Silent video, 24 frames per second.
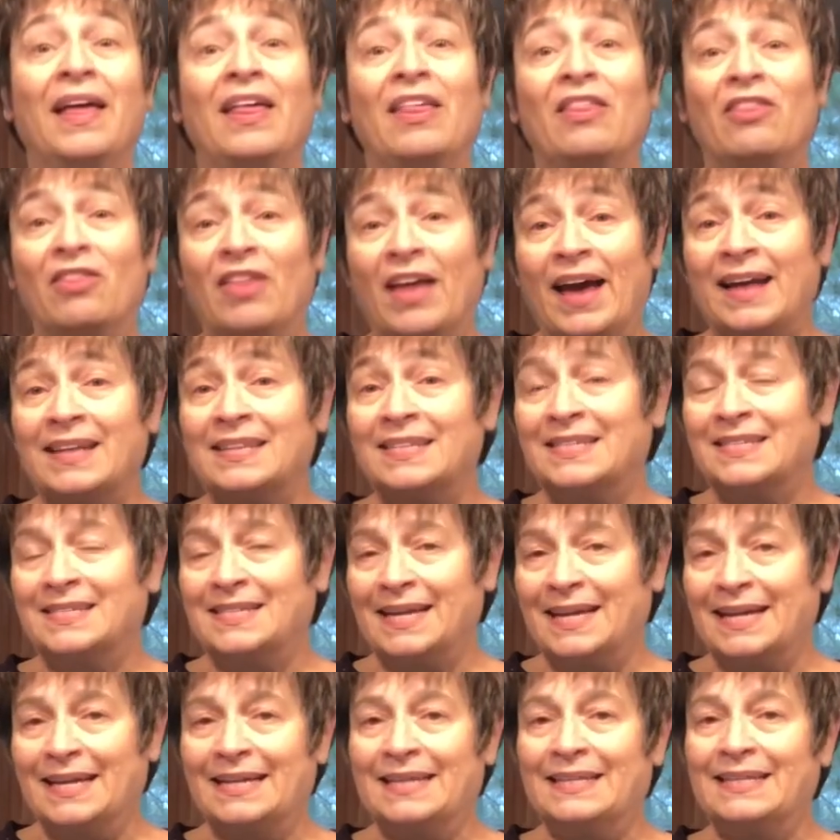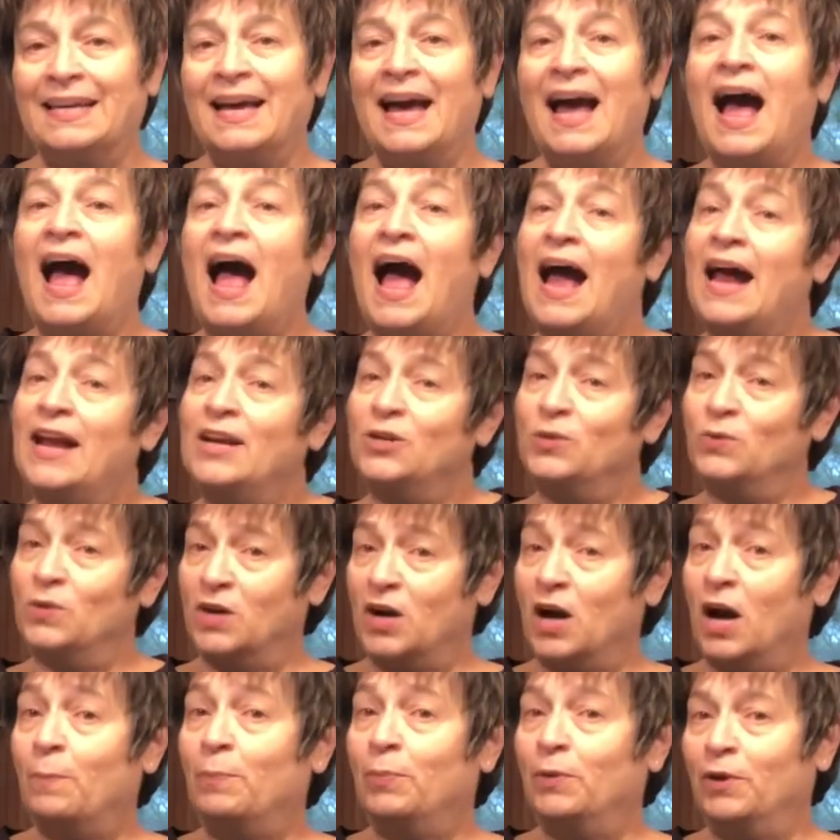That said, I do a
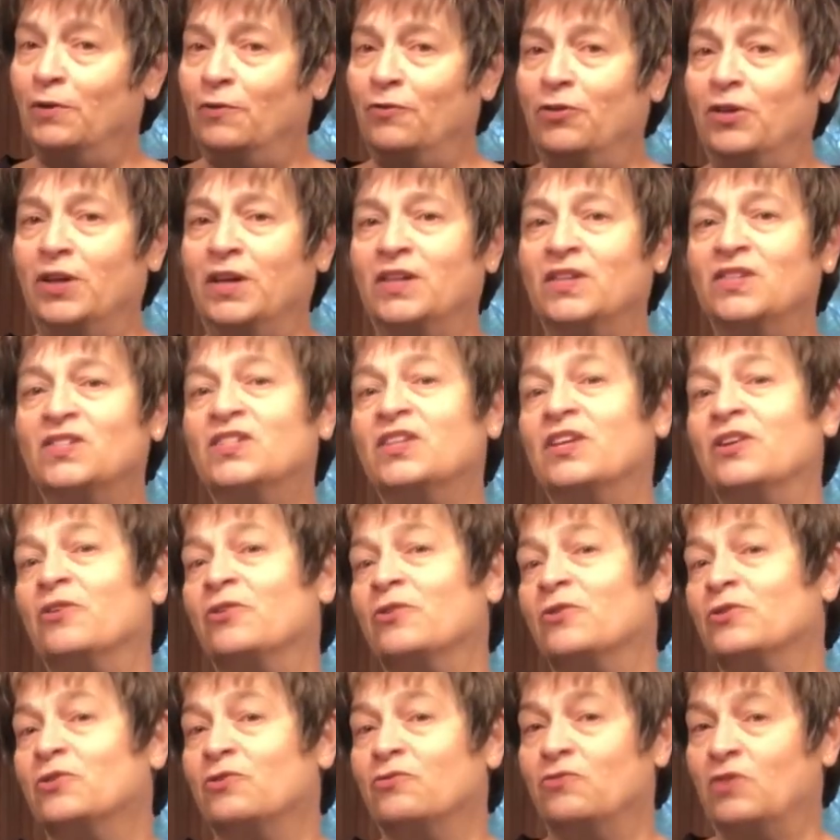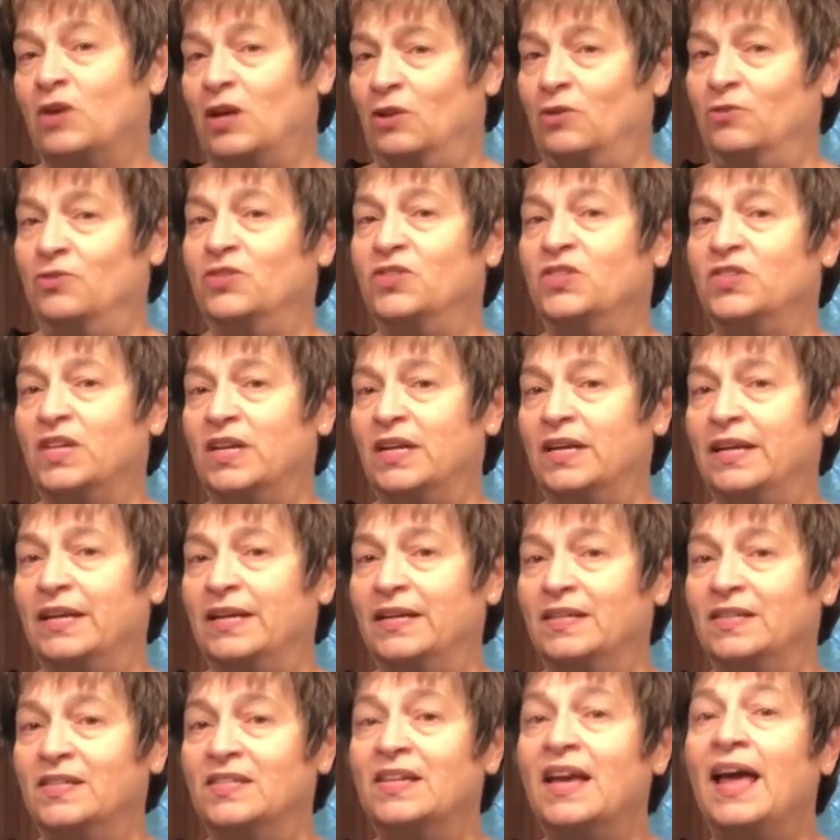couple of things here to follow the
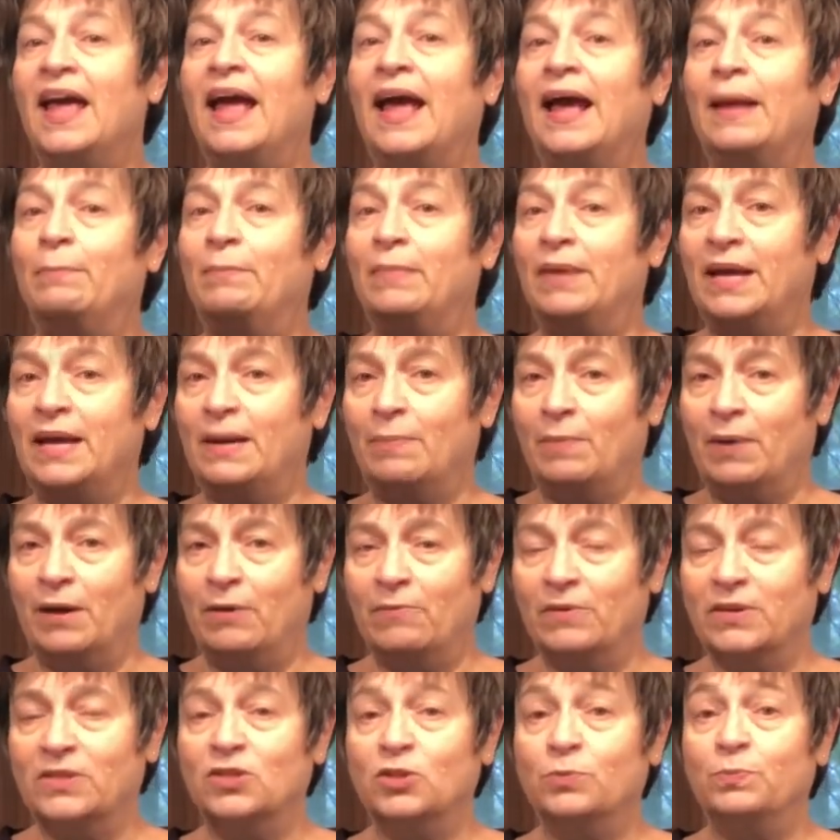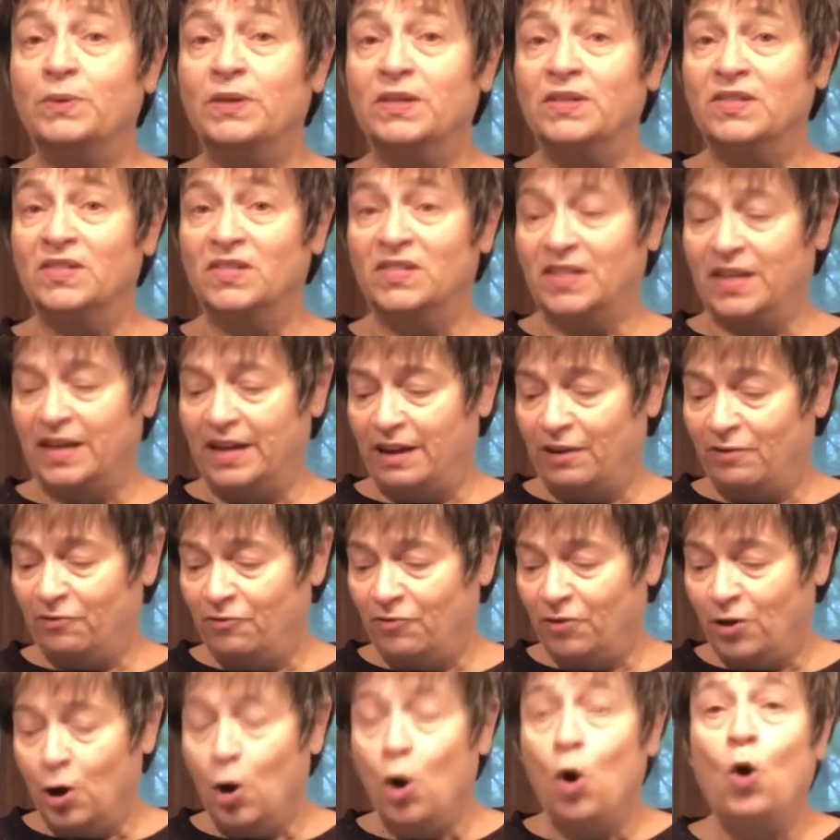science and make my recipes safe.
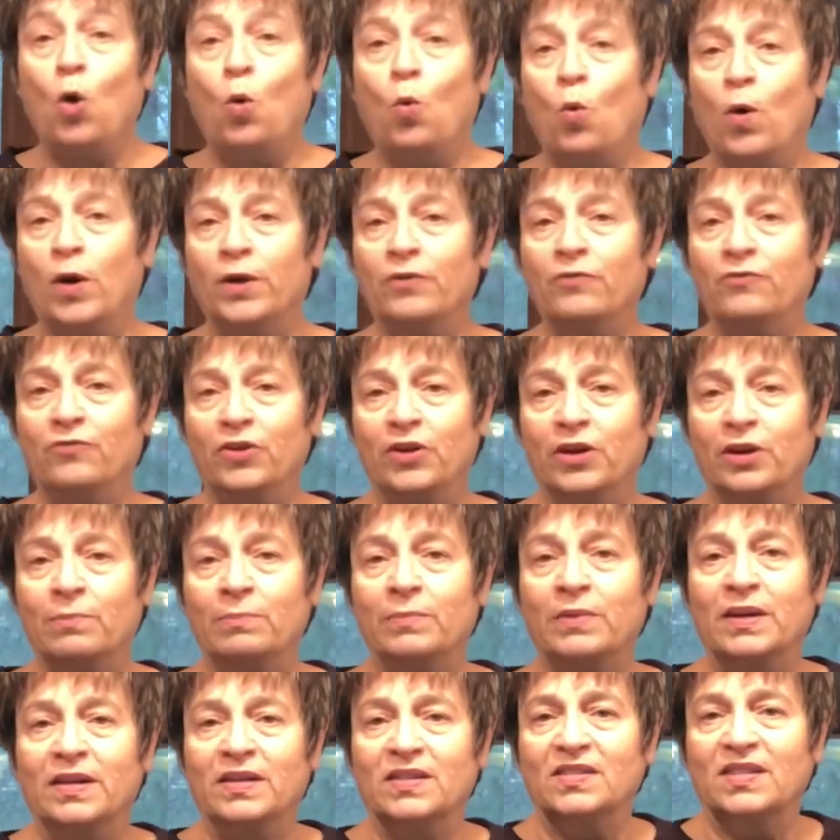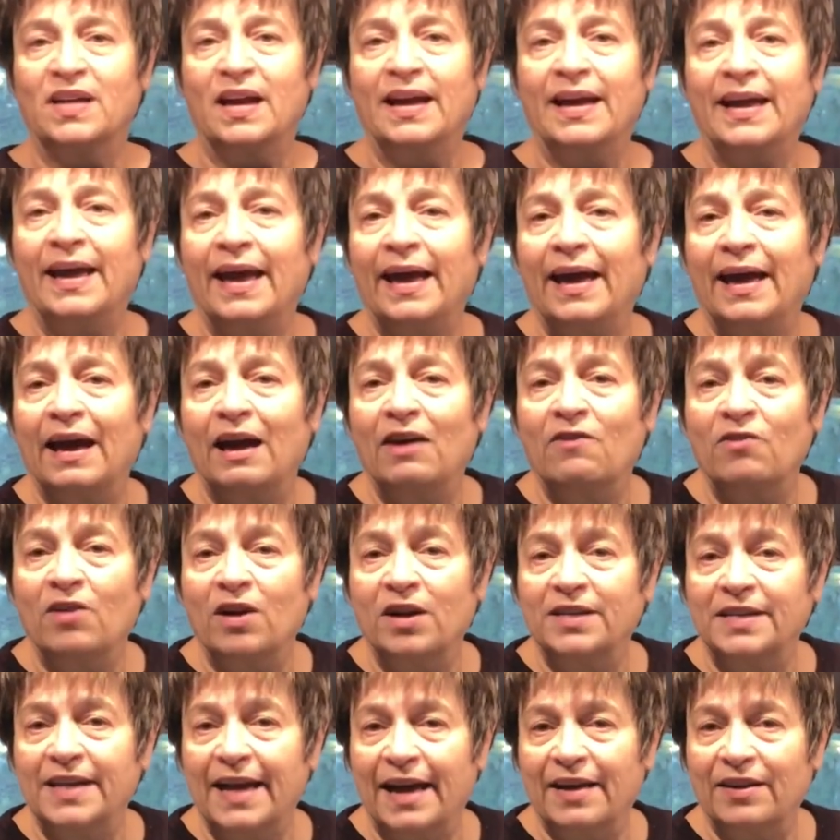One of them is I have a
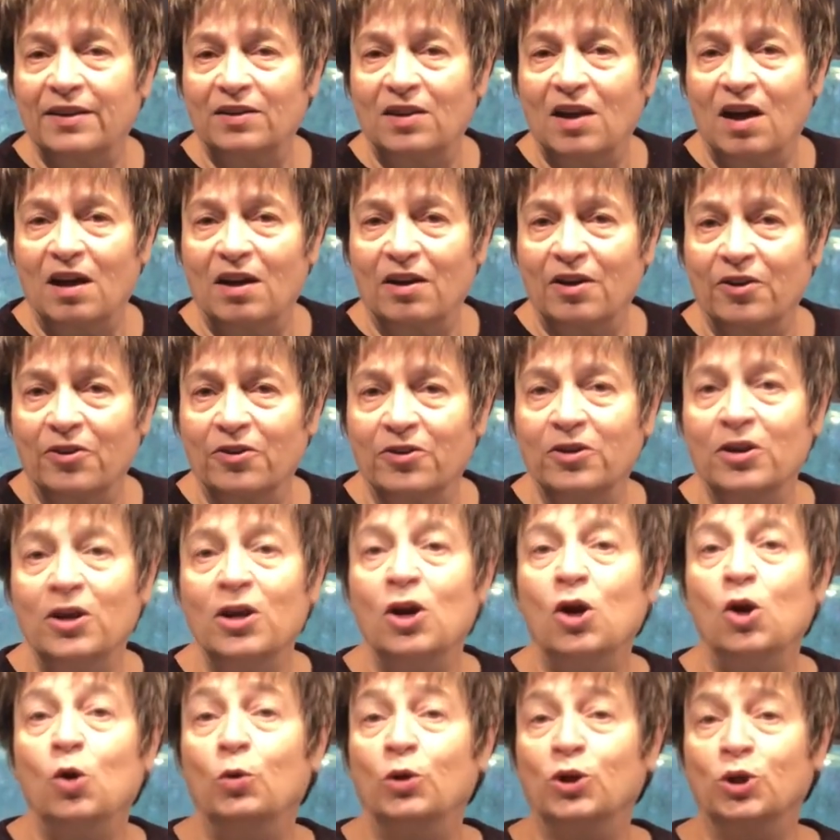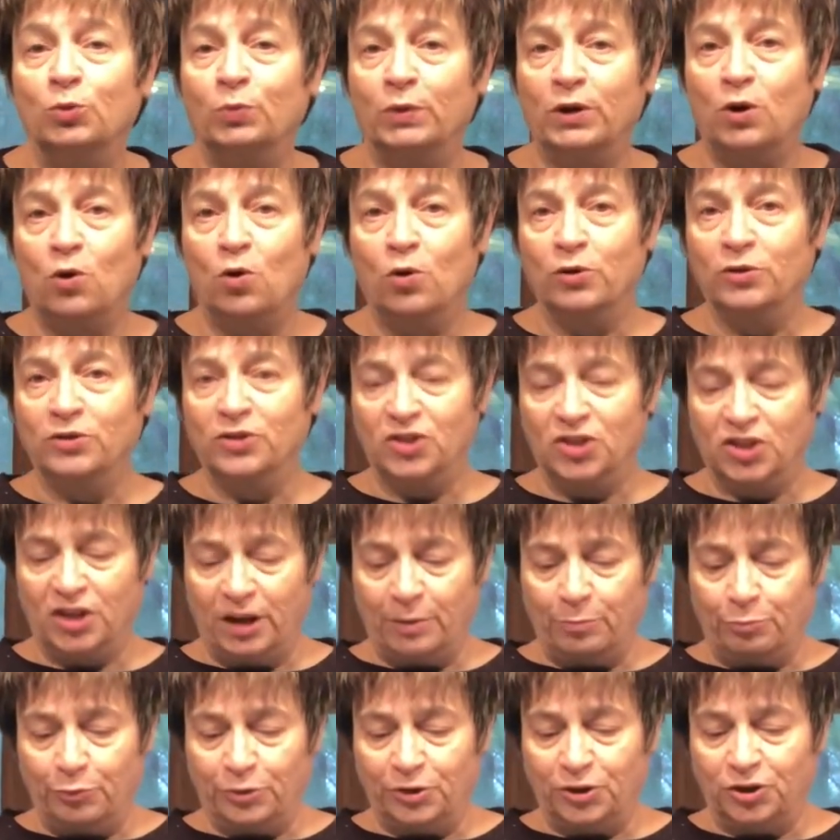data logger which records
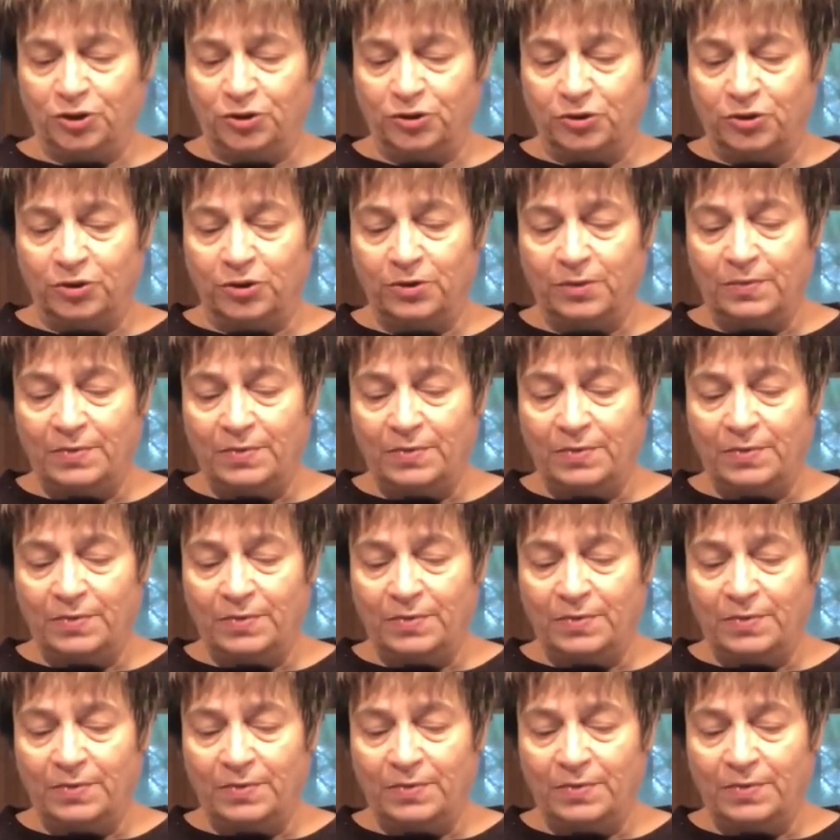temperature.